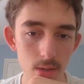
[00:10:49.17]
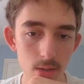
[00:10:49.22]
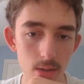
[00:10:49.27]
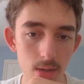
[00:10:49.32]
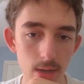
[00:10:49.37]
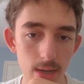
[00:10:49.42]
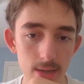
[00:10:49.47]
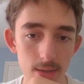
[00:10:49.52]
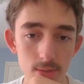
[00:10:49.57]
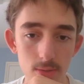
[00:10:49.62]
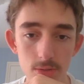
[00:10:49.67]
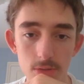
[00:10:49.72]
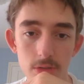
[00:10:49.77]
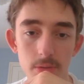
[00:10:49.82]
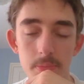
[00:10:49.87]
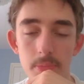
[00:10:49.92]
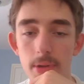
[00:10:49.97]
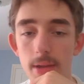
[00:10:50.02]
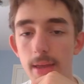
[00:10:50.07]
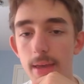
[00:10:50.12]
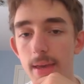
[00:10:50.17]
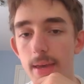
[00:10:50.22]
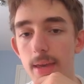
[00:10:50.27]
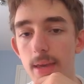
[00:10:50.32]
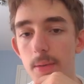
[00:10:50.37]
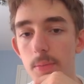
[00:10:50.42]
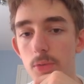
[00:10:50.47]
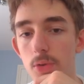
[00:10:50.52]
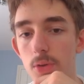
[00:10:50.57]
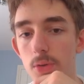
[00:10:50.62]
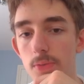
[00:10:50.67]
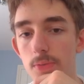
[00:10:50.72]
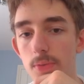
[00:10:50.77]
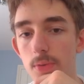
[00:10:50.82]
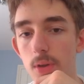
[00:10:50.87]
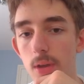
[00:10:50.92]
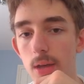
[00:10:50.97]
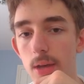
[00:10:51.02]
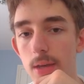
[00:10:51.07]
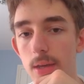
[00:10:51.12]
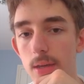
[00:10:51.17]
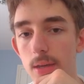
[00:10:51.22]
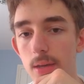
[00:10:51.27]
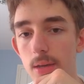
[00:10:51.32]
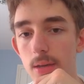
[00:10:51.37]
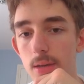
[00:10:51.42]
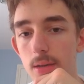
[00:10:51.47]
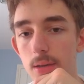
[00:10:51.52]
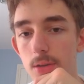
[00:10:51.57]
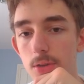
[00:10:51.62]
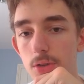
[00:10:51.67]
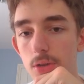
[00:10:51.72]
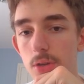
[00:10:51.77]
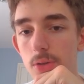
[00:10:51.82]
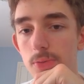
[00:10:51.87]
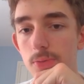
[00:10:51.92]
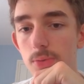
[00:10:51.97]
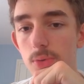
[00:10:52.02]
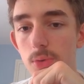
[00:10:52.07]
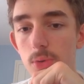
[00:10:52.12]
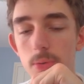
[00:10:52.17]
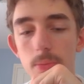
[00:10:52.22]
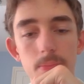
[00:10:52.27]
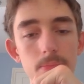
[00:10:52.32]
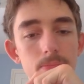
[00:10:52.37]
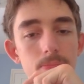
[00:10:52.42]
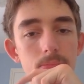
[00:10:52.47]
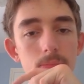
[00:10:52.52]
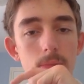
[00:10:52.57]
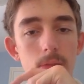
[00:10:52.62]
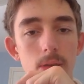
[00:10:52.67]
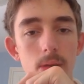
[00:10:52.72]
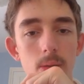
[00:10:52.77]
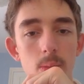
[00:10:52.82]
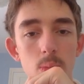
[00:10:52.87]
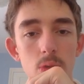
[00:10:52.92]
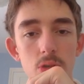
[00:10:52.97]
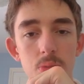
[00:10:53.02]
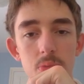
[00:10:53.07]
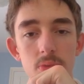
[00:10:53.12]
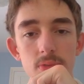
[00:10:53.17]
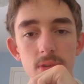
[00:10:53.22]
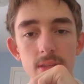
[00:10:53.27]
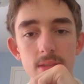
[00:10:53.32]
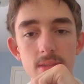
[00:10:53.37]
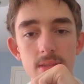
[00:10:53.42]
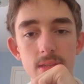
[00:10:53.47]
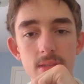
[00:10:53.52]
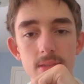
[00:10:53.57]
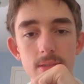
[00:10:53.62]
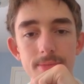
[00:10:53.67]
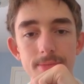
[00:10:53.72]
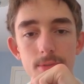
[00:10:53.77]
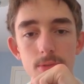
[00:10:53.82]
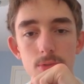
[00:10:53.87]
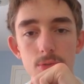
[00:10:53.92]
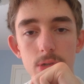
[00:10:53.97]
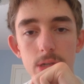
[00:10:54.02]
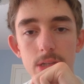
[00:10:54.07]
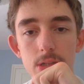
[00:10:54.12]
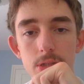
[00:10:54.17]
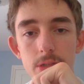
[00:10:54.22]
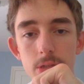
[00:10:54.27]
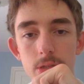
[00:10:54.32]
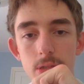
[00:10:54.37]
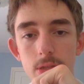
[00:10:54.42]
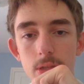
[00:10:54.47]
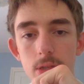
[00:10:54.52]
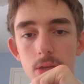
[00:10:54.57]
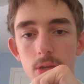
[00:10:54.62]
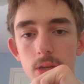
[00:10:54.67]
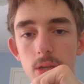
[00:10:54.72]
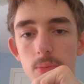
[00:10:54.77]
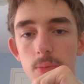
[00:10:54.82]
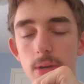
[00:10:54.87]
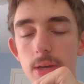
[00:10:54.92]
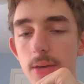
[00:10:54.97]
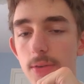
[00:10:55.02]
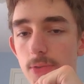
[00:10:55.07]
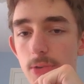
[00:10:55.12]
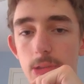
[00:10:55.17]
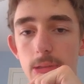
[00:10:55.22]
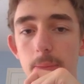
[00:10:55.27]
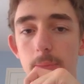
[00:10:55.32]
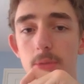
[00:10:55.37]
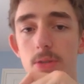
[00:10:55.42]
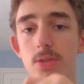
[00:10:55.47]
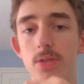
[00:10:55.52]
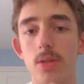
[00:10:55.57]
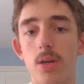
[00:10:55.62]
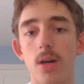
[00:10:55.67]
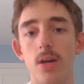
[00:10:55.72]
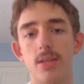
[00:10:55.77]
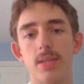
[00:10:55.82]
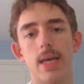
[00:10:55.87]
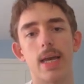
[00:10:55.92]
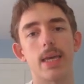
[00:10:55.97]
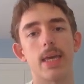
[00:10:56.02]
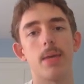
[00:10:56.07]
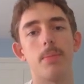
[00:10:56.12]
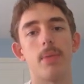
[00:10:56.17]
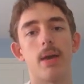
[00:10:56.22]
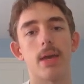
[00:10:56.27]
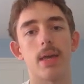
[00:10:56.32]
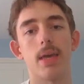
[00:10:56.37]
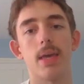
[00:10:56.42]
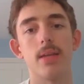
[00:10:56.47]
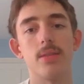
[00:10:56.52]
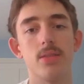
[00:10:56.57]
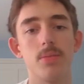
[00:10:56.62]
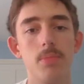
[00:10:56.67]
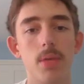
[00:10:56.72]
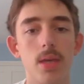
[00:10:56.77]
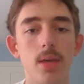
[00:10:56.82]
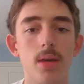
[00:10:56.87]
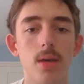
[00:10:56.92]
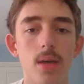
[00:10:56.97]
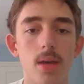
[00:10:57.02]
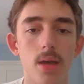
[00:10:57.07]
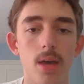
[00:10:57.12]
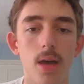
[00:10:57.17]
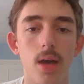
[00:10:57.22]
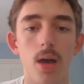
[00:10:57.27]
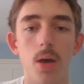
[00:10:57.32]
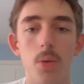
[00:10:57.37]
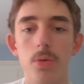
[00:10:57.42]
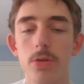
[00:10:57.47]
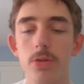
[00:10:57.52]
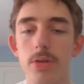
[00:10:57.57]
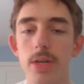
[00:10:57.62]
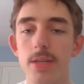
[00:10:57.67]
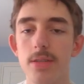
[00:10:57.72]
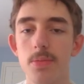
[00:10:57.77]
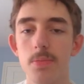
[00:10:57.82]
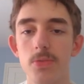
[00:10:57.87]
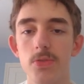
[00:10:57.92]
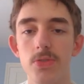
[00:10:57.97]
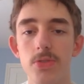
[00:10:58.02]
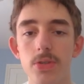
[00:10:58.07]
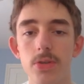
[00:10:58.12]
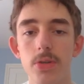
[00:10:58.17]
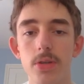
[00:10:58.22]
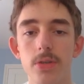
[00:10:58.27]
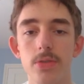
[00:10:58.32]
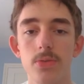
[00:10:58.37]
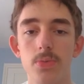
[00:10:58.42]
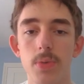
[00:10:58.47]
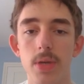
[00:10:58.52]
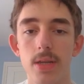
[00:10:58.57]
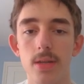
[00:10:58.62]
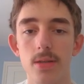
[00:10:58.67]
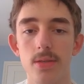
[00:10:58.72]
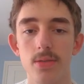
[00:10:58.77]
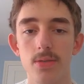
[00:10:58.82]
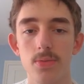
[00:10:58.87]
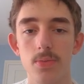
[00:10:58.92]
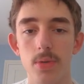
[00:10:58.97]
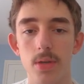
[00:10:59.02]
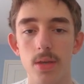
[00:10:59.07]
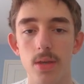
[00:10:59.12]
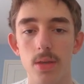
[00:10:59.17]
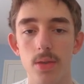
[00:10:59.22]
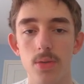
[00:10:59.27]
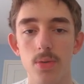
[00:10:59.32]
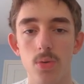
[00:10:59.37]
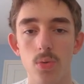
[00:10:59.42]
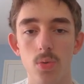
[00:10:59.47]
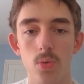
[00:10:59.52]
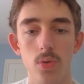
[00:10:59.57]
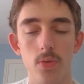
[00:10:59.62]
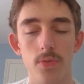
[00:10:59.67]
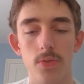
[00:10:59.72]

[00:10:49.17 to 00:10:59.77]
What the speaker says: I can also play a move like g4, which prevents this infiltration, and the only way for them to start attacking back against me would create some serious weakness with all of